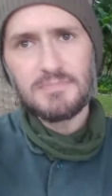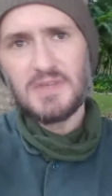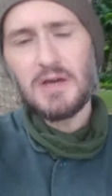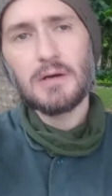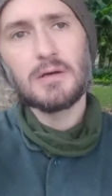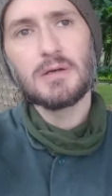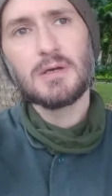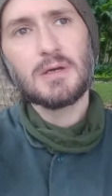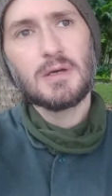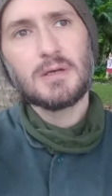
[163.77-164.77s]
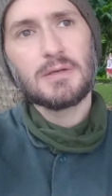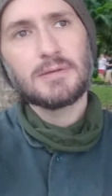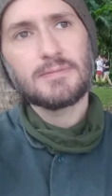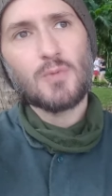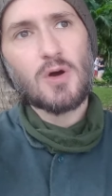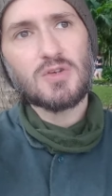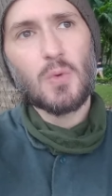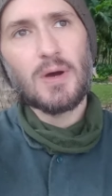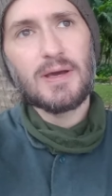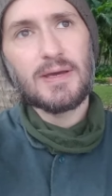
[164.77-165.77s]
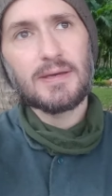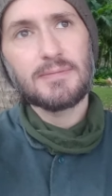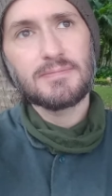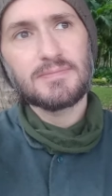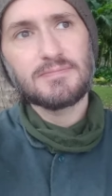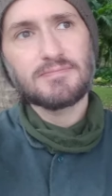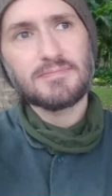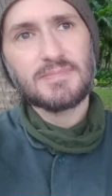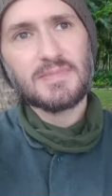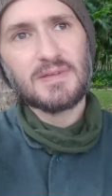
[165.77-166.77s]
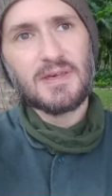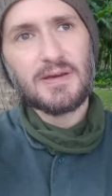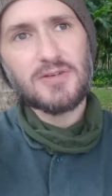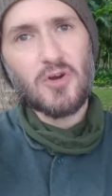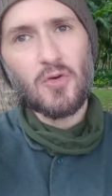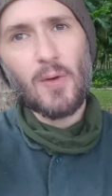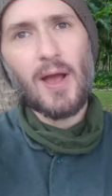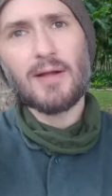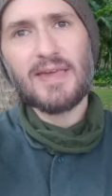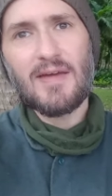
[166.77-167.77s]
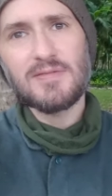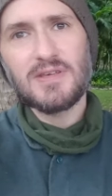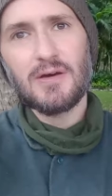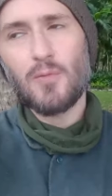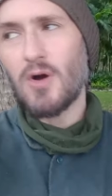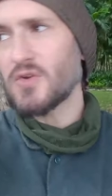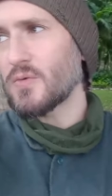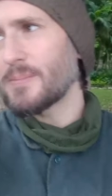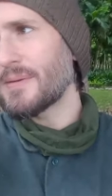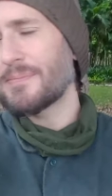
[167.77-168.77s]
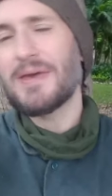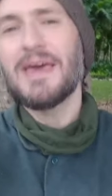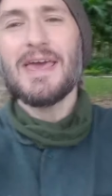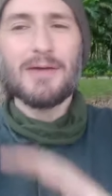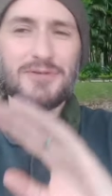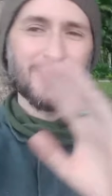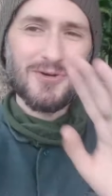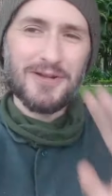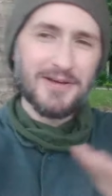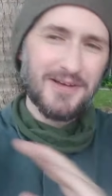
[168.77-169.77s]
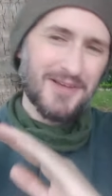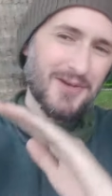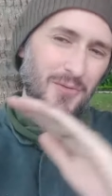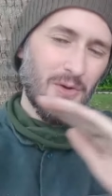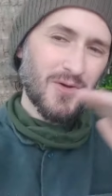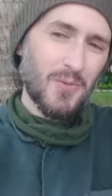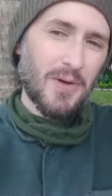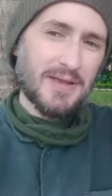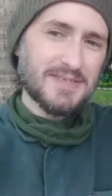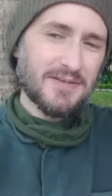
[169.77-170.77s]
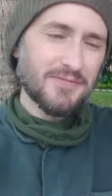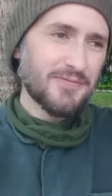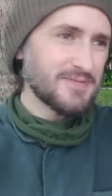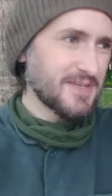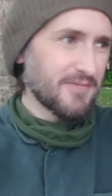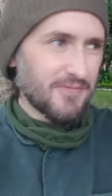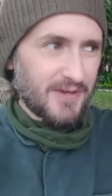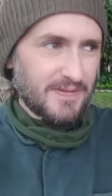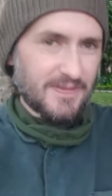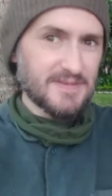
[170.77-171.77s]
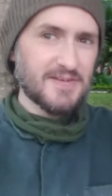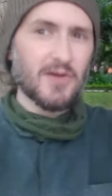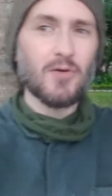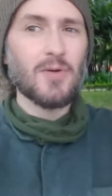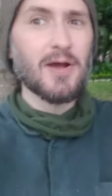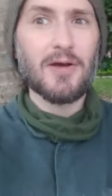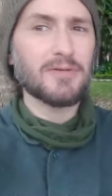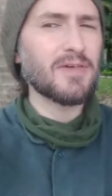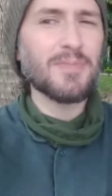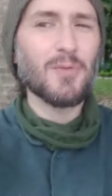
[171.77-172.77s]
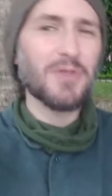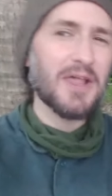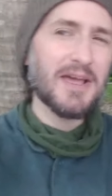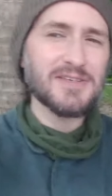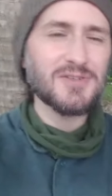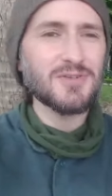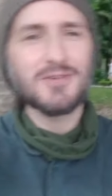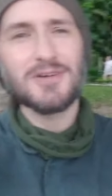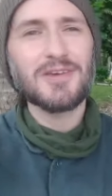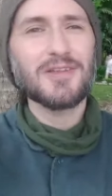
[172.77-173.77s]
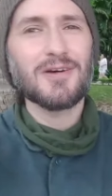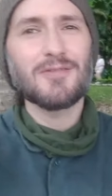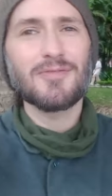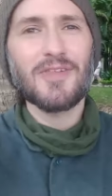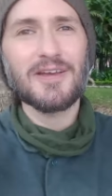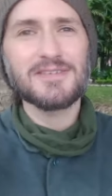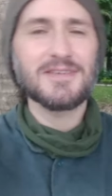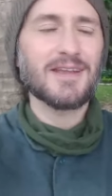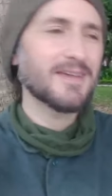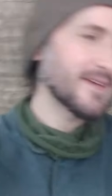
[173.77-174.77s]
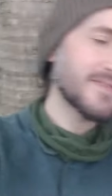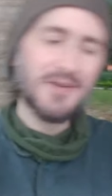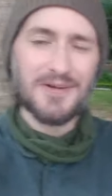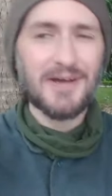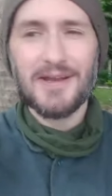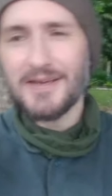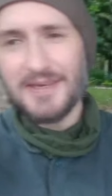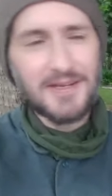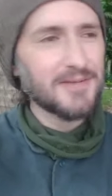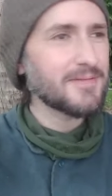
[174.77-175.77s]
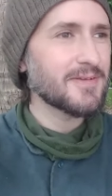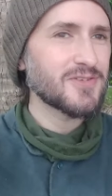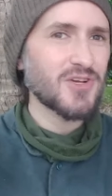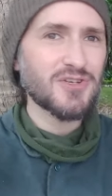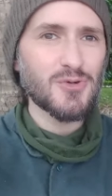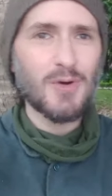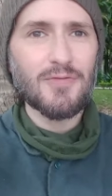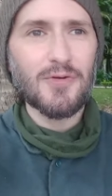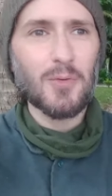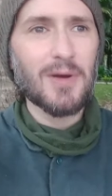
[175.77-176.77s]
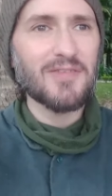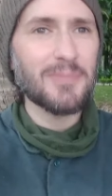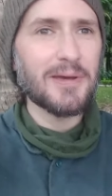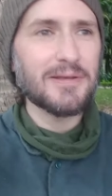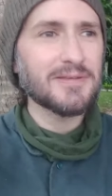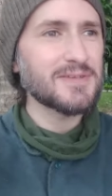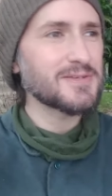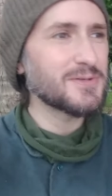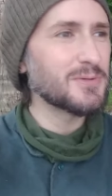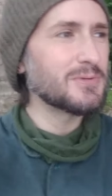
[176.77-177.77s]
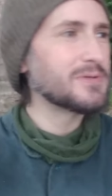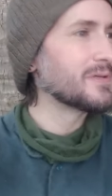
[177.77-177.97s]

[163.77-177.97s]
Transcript: yeah, walked away, you know, he turned around, gave, you know, walked away, maybe, he was sure to walk away 10 feet to stare around, give me one last look, you know, flex him. It's all right, I get it. Try to show off for your wife, man. It's cool.